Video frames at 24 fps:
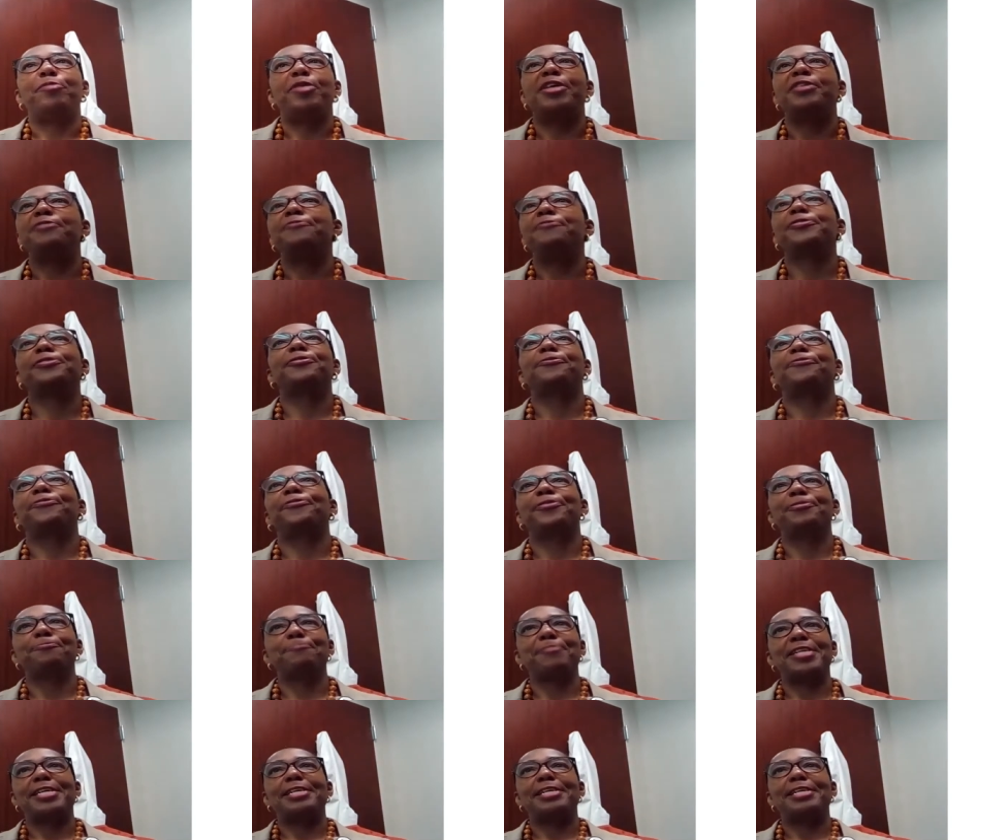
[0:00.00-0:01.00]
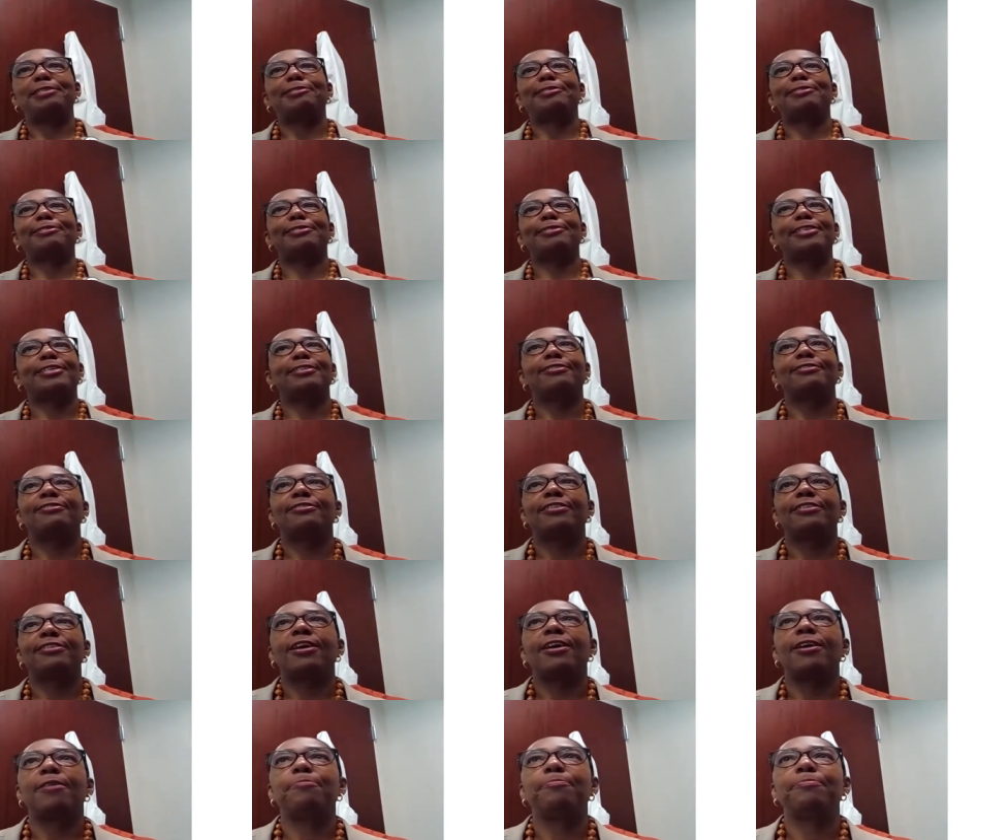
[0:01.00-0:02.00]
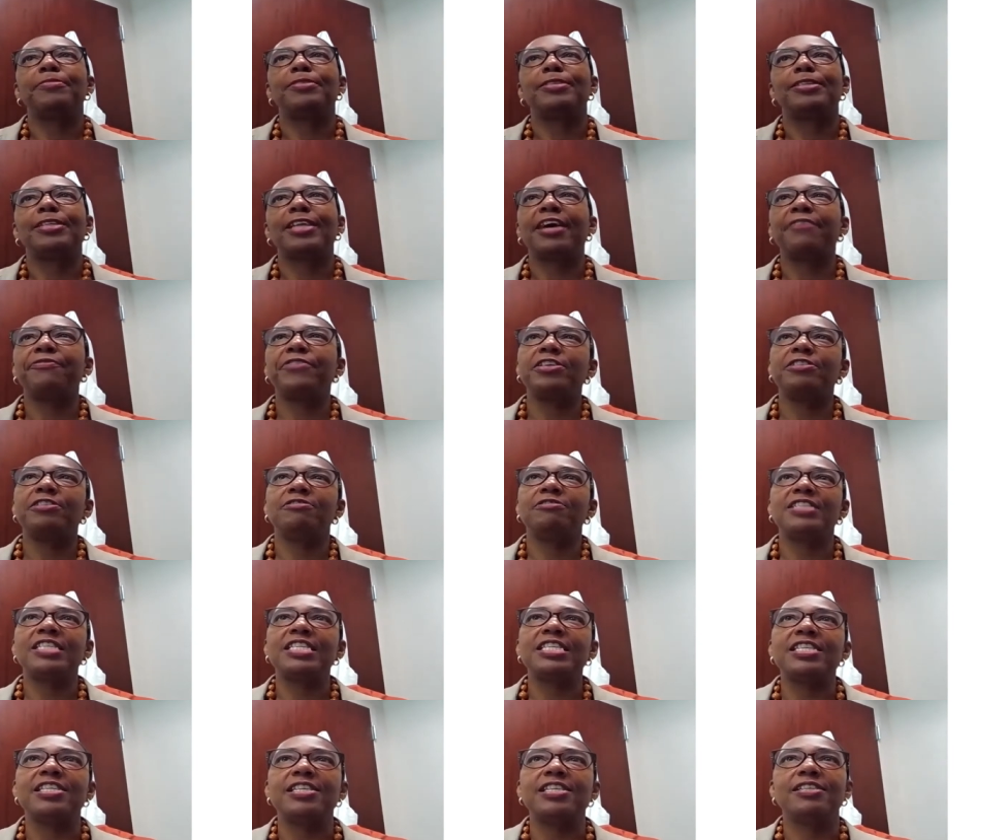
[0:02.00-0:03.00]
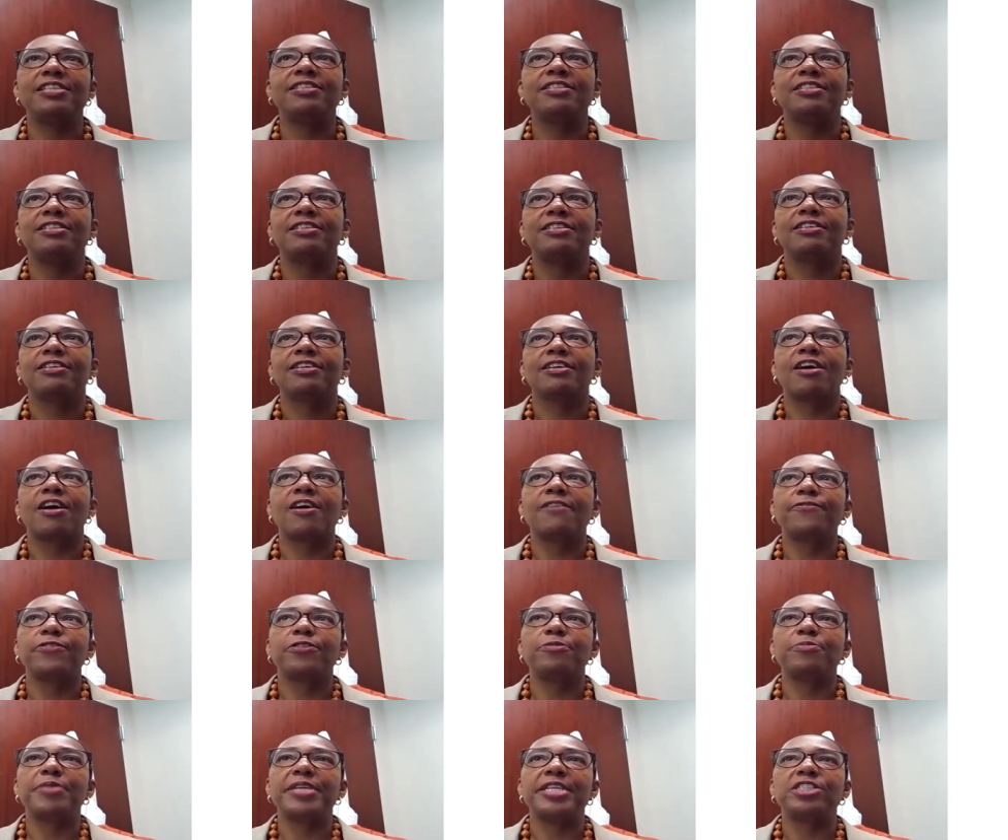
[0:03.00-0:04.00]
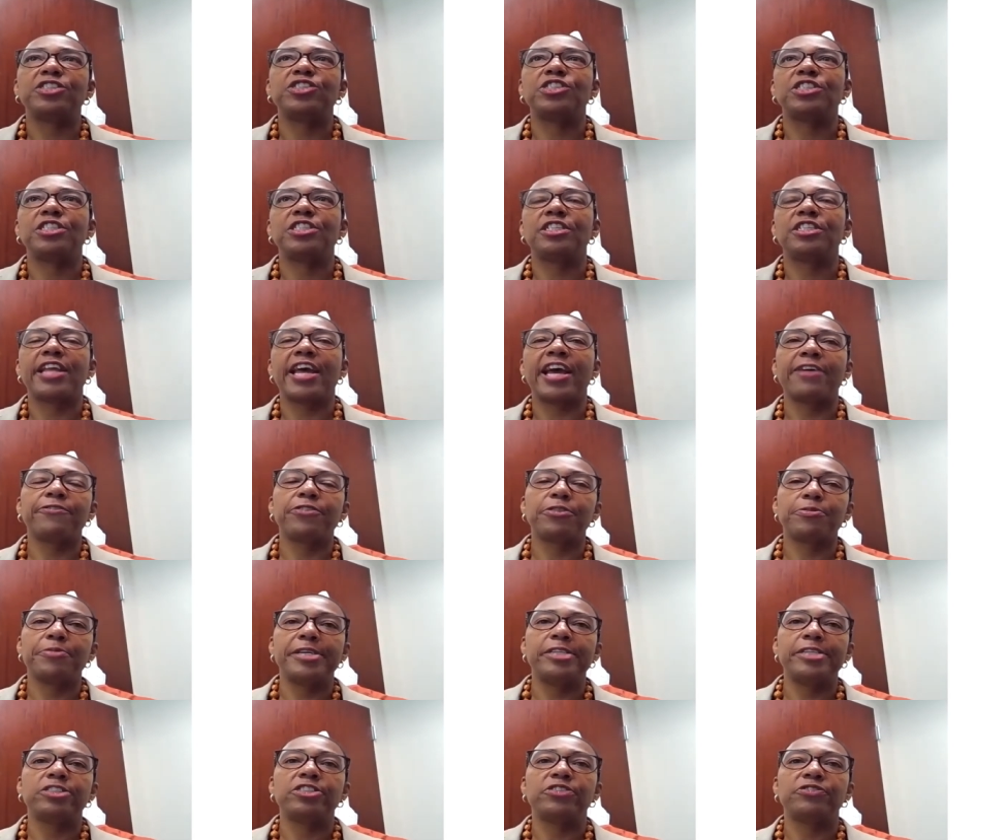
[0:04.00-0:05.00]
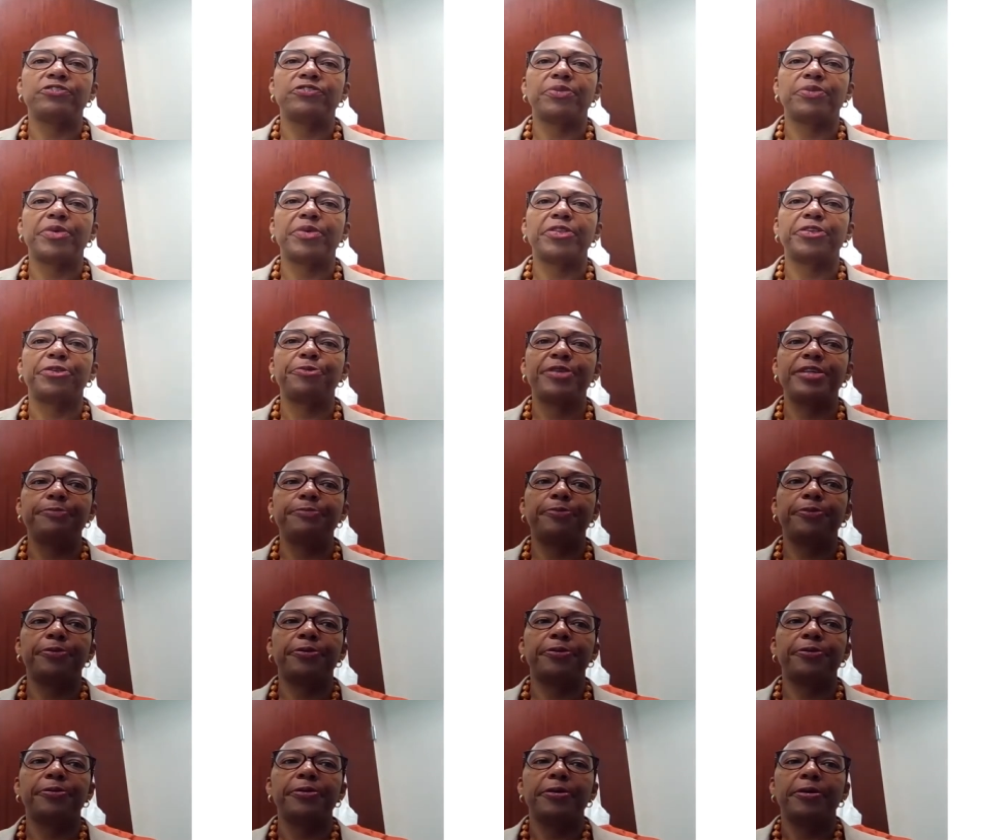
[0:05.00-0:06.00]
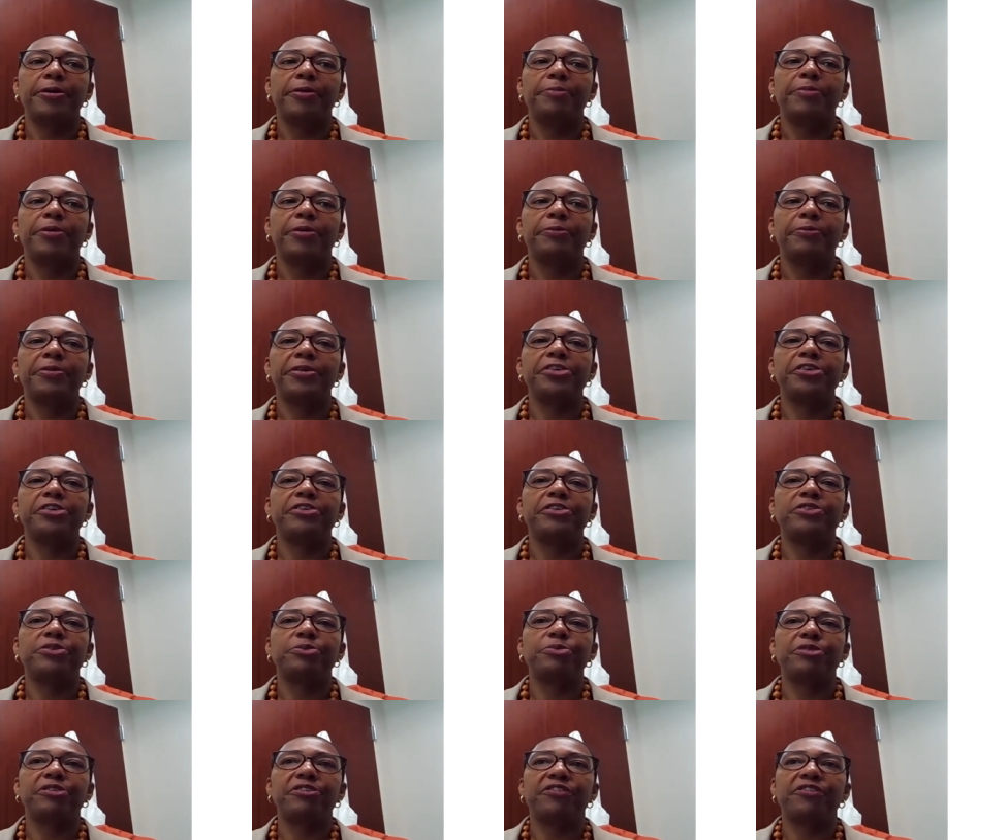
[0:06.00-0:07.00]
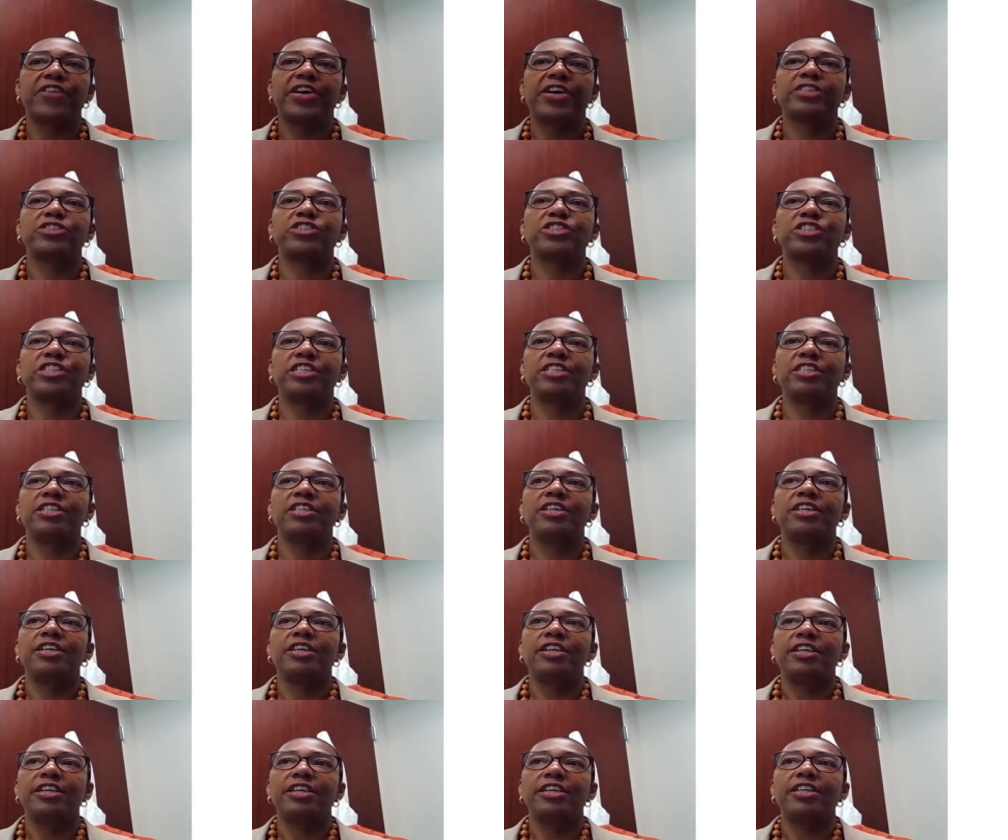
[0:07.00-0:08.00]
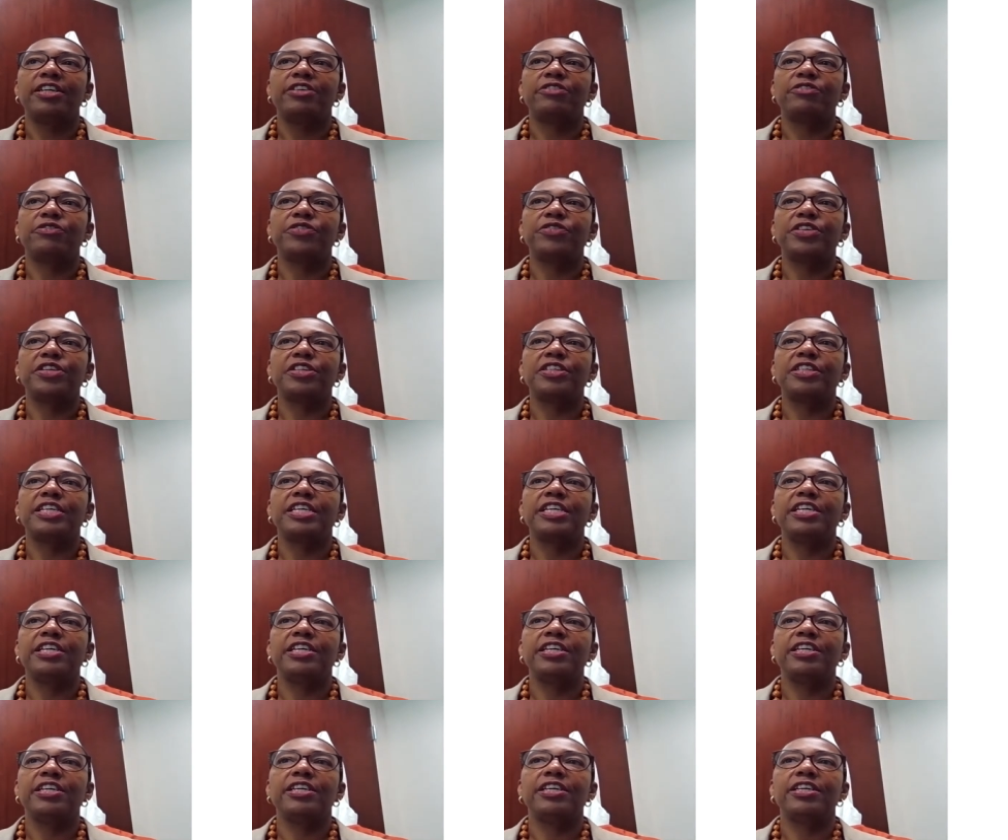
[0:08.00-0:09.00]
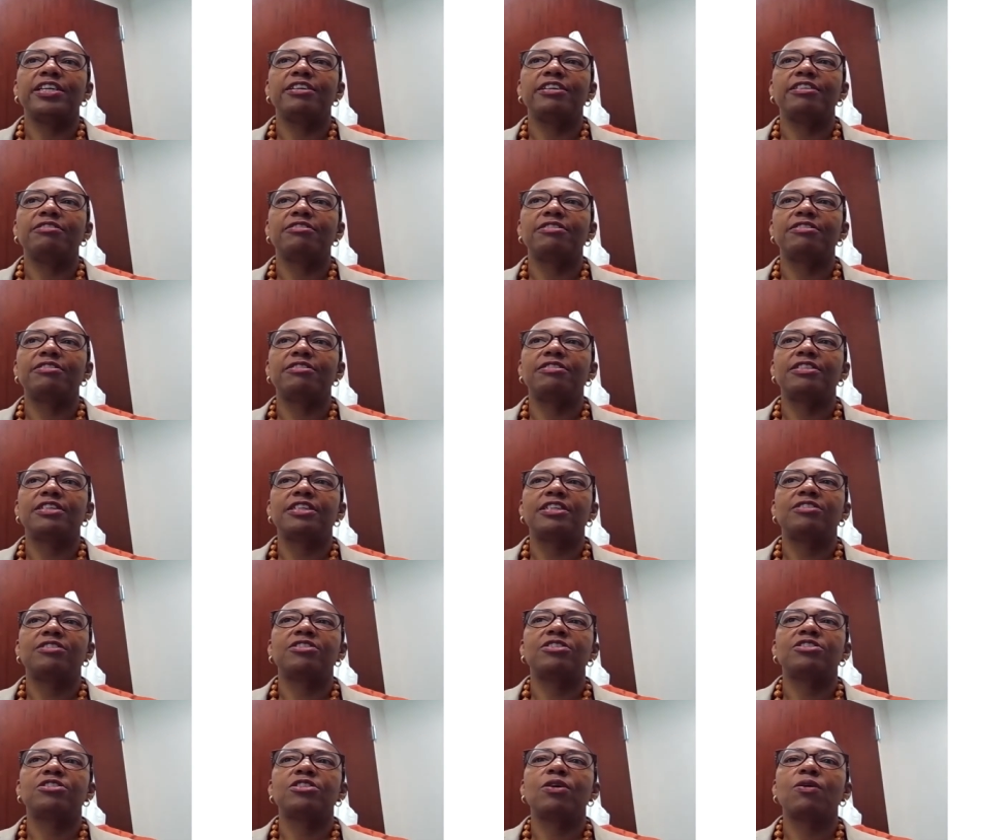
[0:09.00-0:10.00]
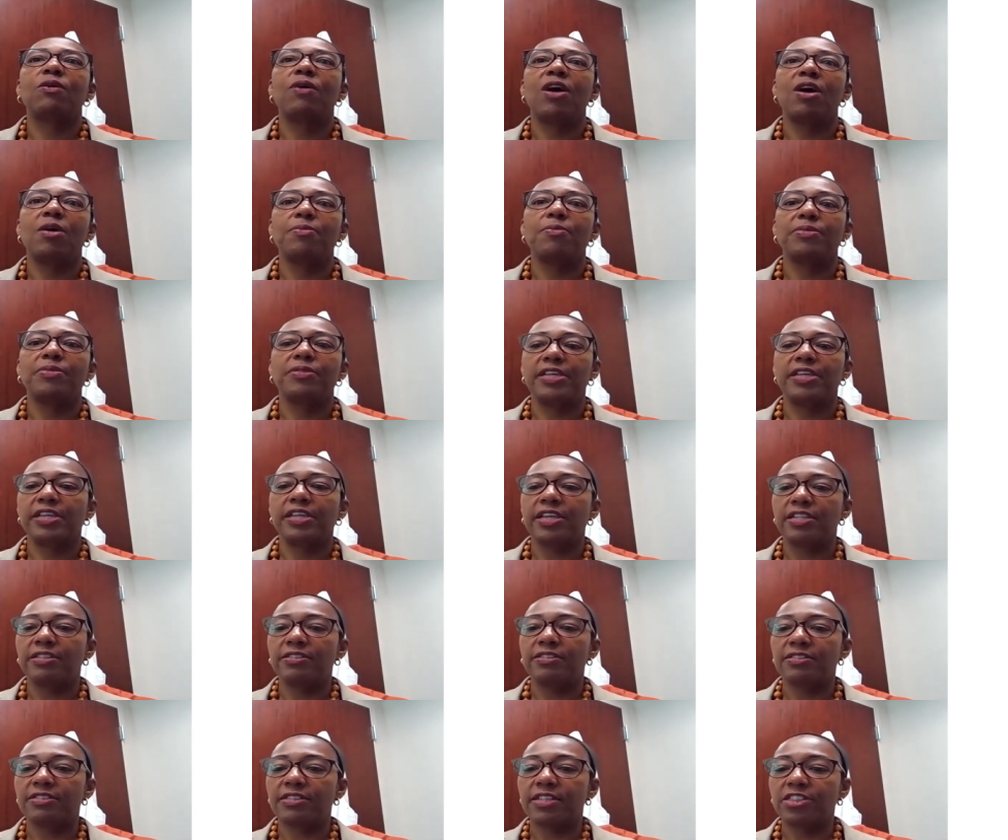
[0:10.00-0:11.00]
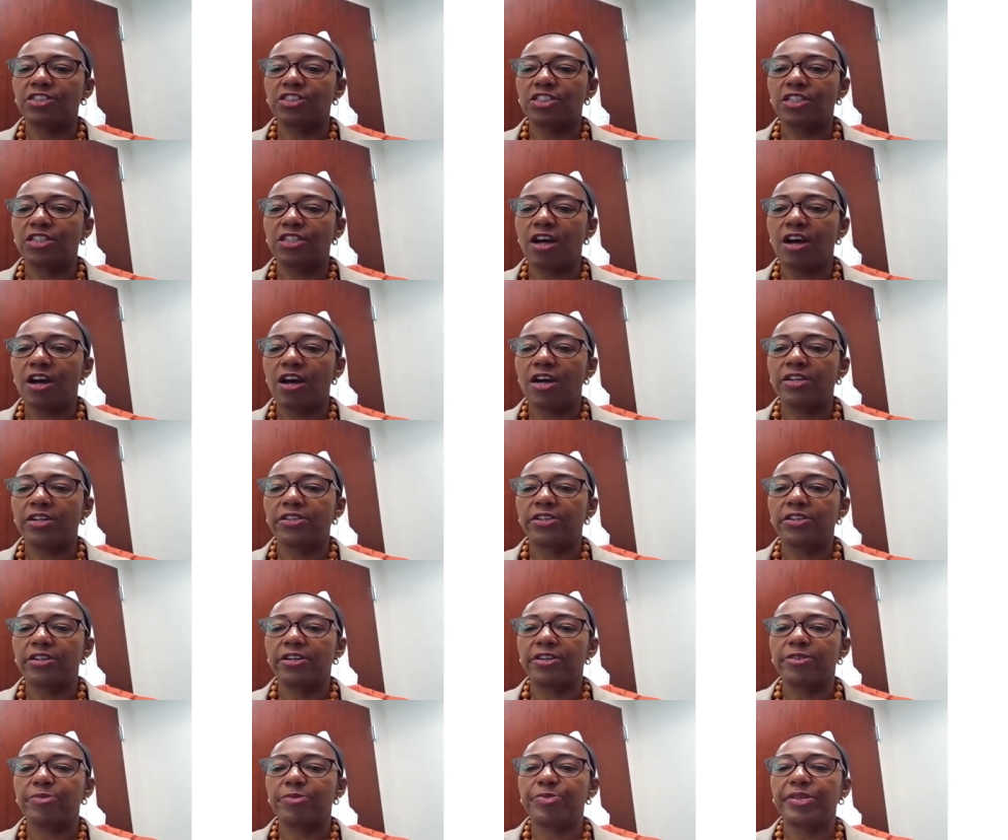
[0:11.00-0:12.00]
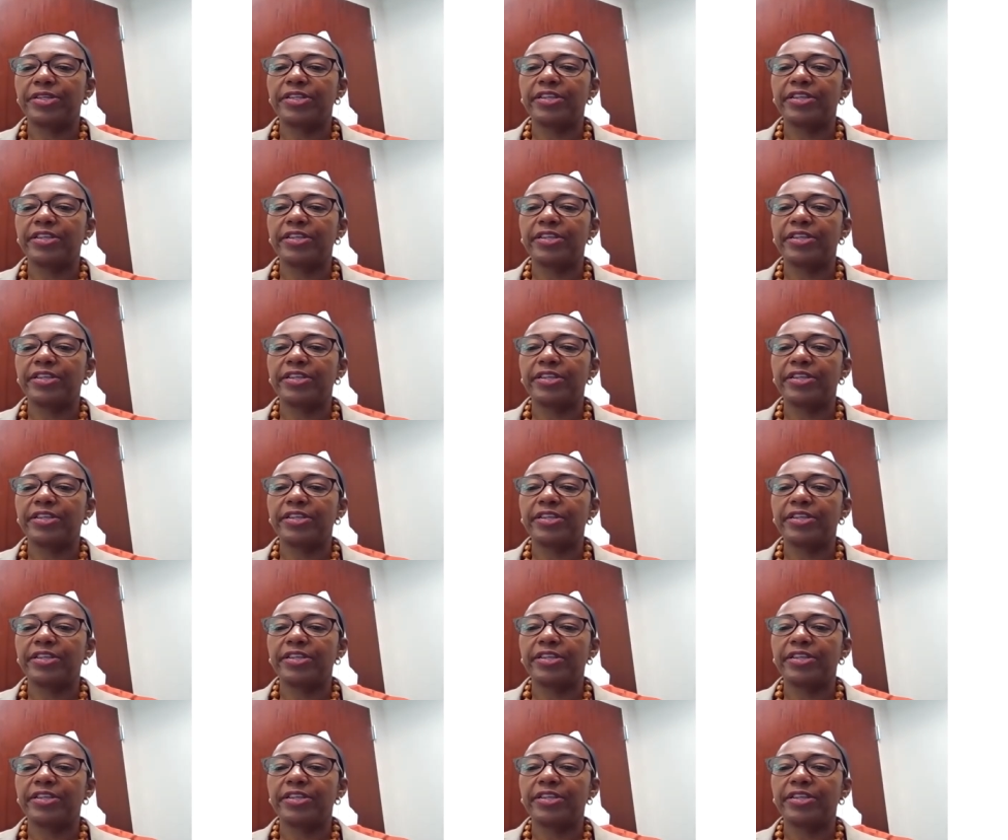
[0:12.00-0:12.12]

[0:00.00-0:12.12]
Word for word: pivotal for me. It's it's um, not that you need confirmation and affirmation from other people. But when you're in the profession, it really is it's so humbling and such an honor